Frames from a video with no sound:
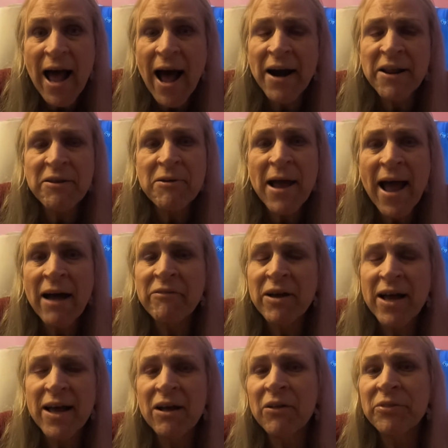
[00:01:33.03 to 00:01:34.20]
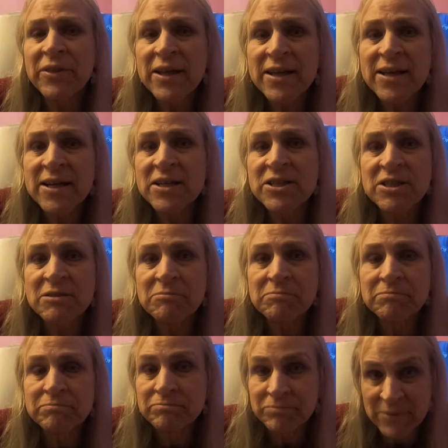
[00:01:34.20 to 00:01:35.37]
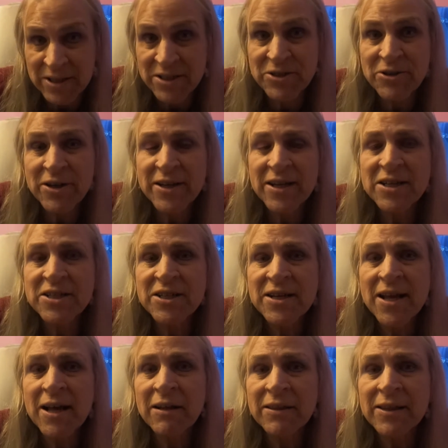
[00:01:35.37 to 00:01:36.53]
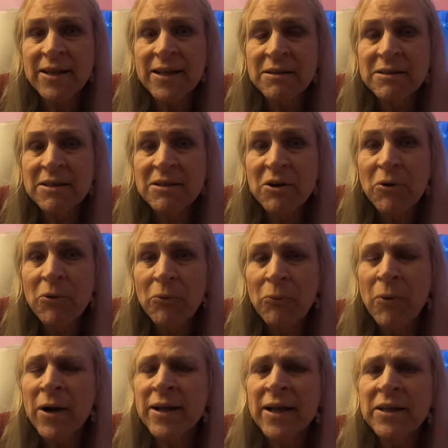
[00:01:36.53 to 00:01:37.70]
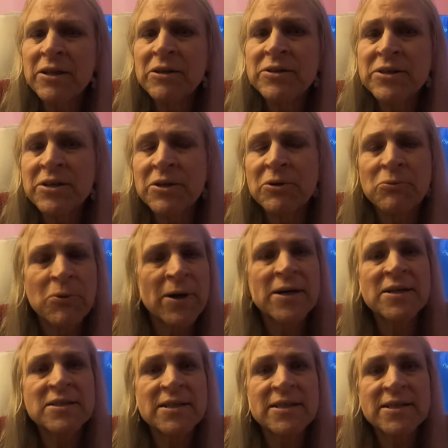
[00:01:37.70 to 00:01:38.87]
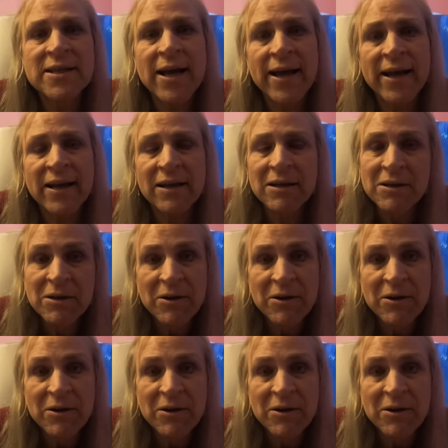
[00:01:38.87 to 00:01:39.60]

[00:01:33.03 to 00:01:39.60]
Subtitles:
How do you have a healthy kitchen? Is your kitchen healthy? What can you do? What does it take?